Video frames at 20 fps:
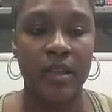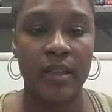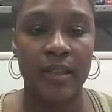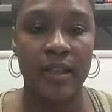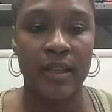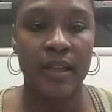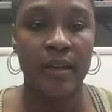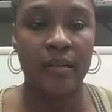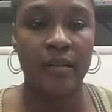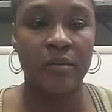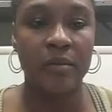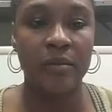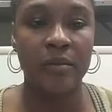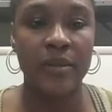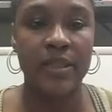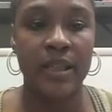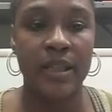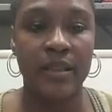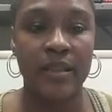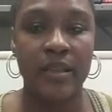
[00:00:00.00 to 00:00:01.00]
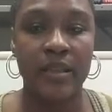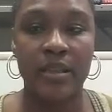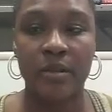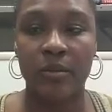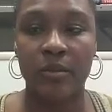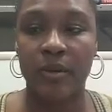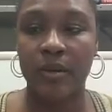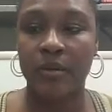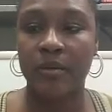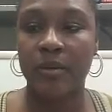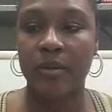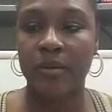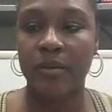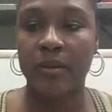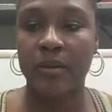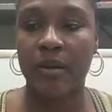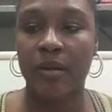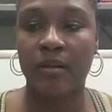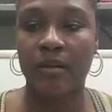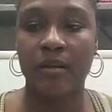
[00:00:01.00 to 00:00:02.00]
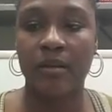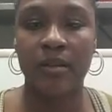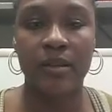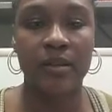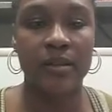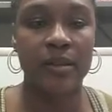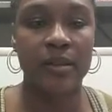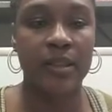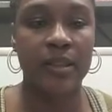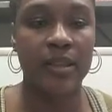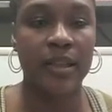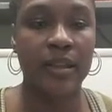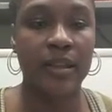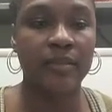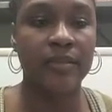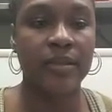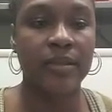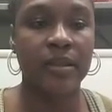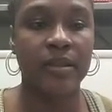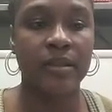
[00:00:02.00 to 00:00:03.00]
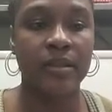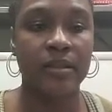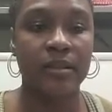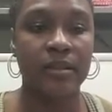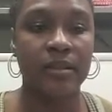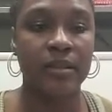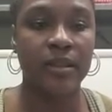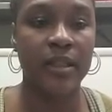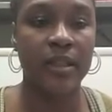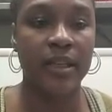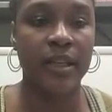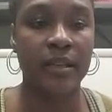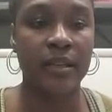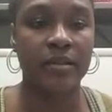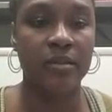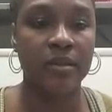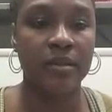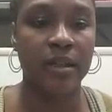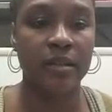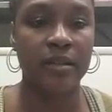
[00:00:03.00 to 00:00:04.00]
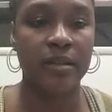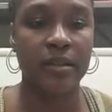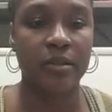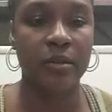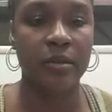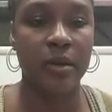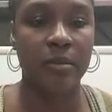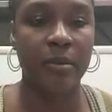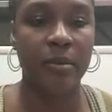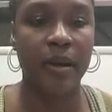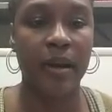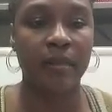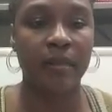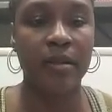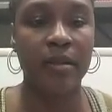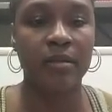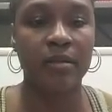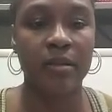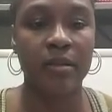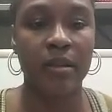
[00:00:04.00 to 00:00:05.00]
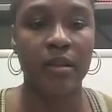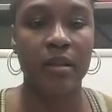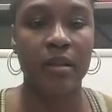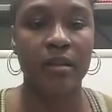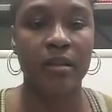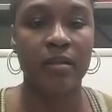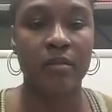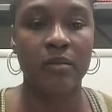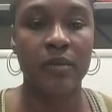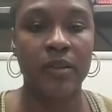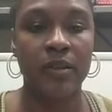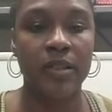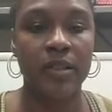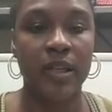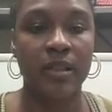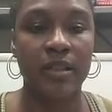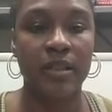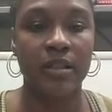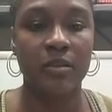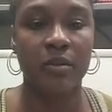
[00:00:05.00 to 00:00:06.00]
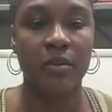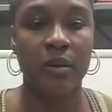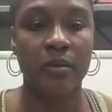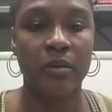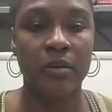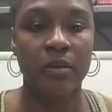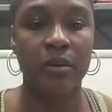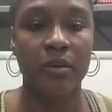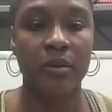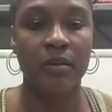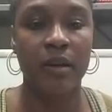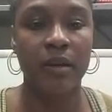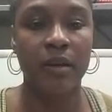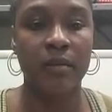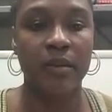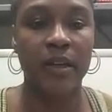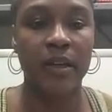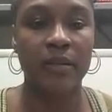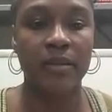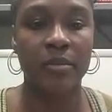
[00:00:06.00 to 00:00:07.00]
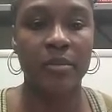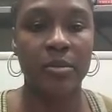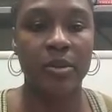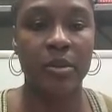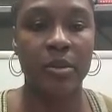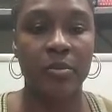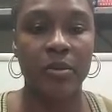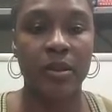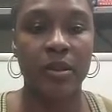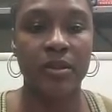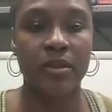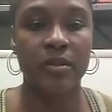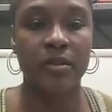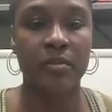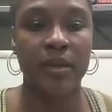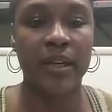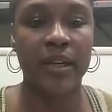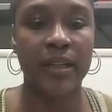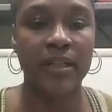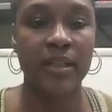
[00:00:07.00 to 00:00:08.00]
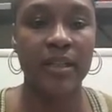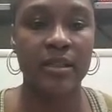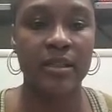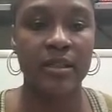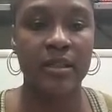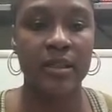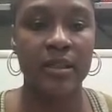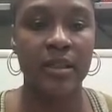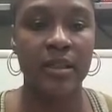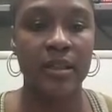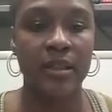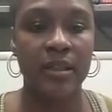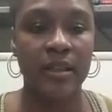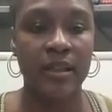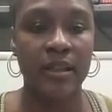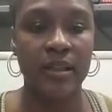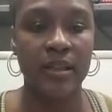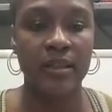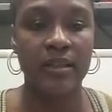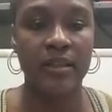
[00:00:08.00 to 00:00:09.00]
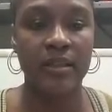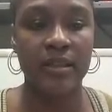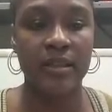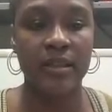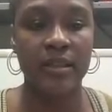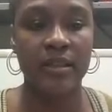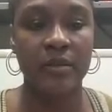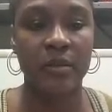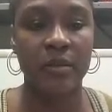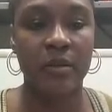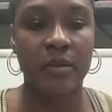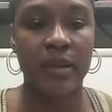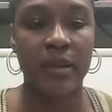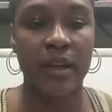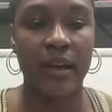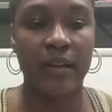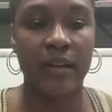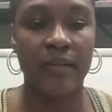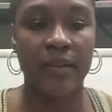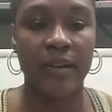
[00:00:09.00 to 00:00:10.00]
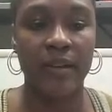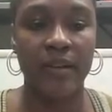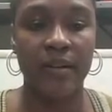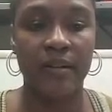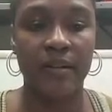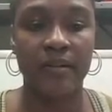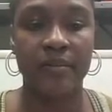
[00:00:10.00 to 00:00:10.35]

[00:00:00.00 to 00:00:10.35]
Now when we take the square root on the left, it cancels out the square power. When we take the square root on the right, we have to put a plus or minus. And this is what we have here.